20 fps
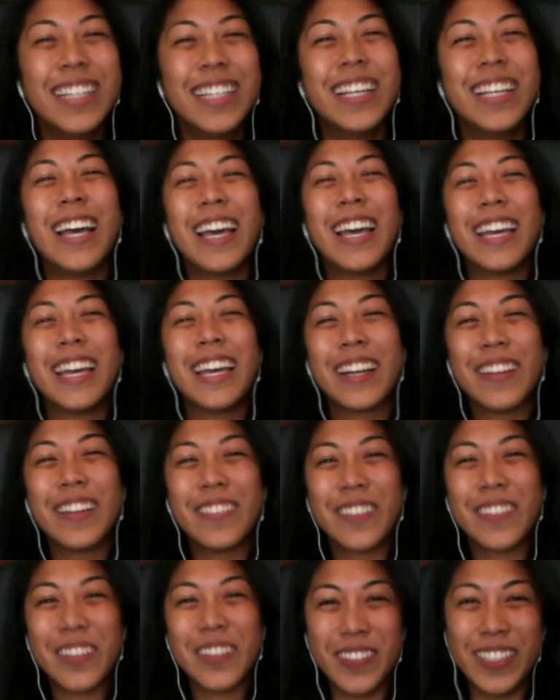Hey
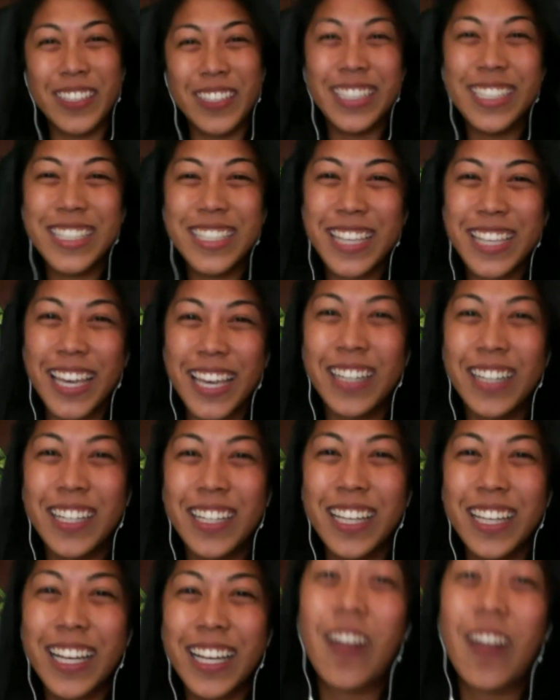everyone, it's
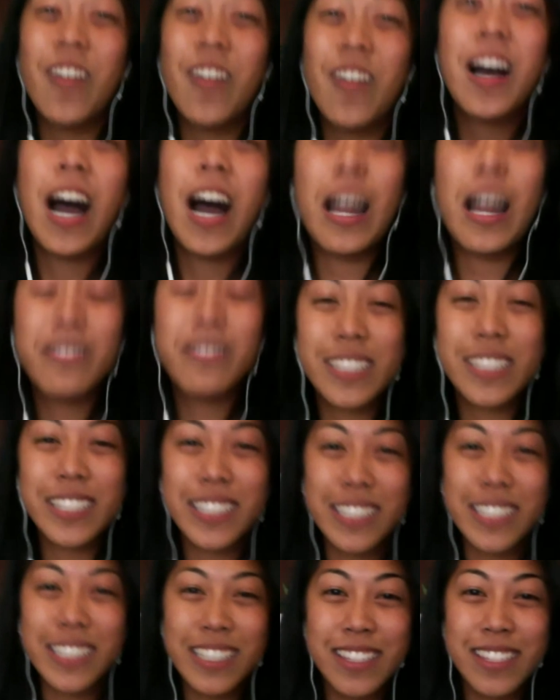Alegado. I'm just
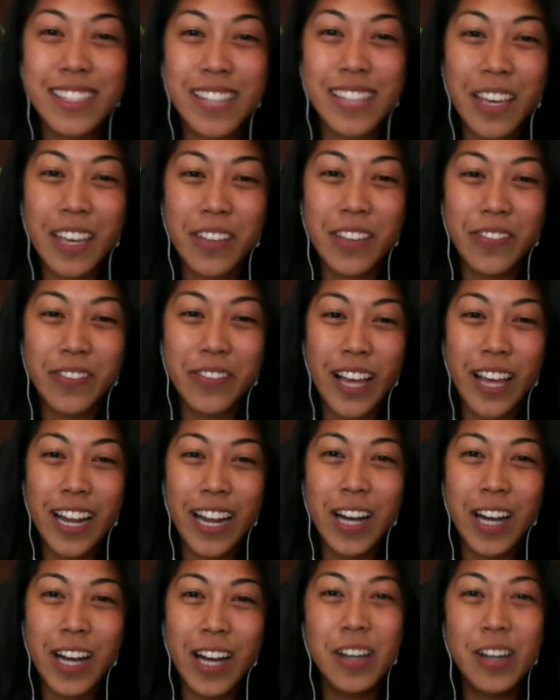going to say flat
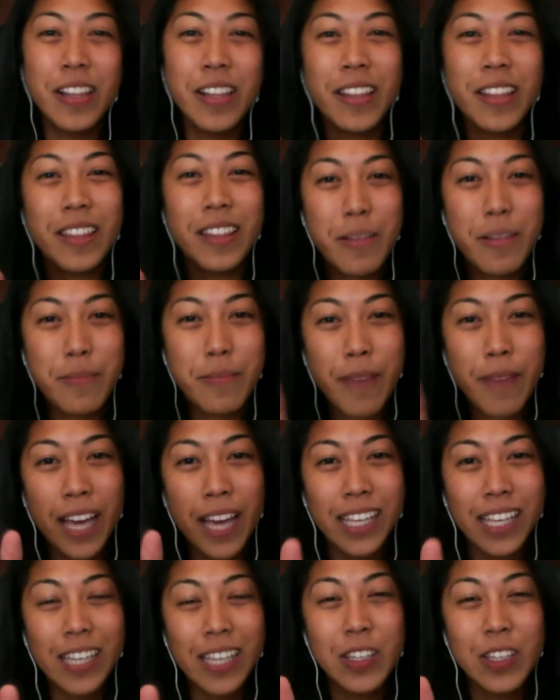out that
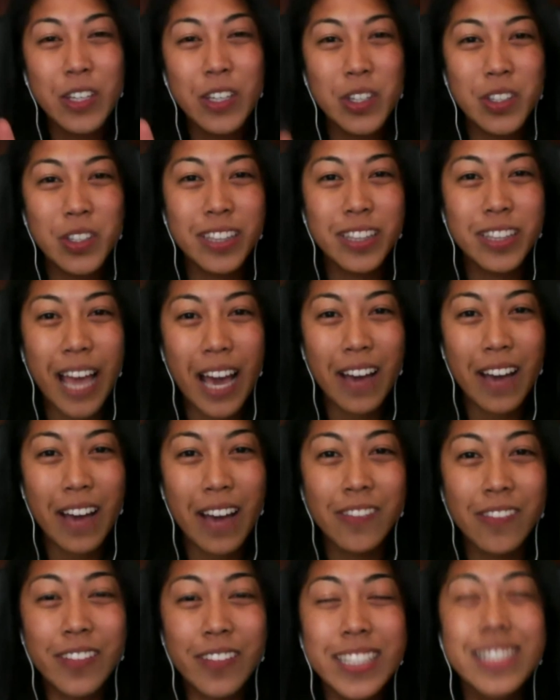Mac, your
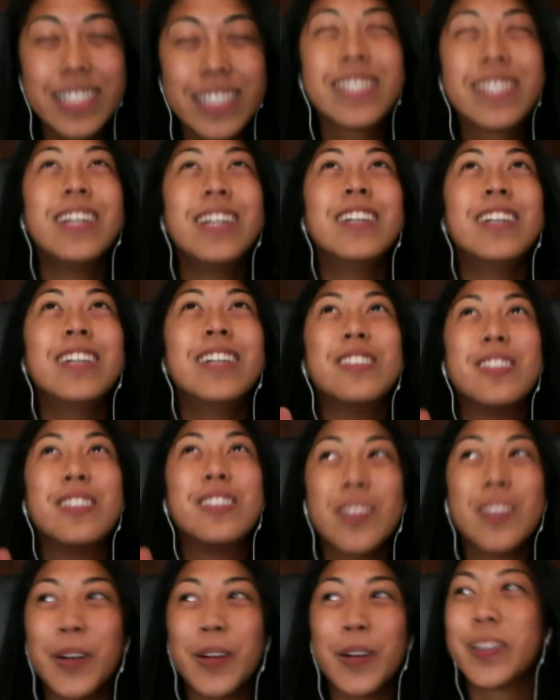laugh is
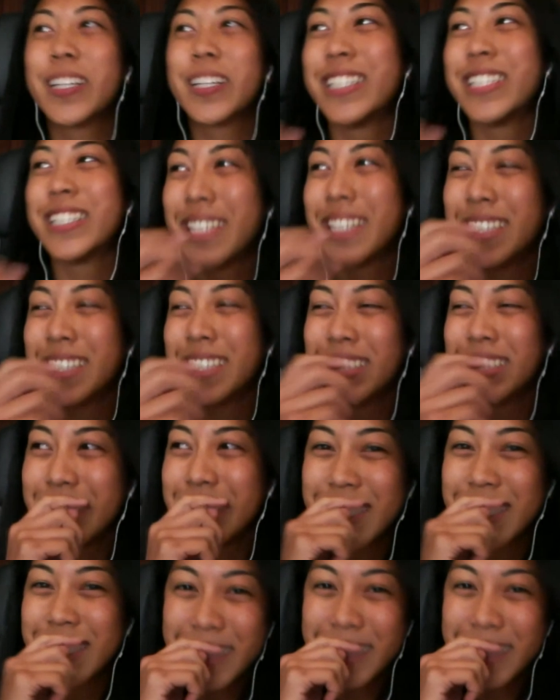so contagious.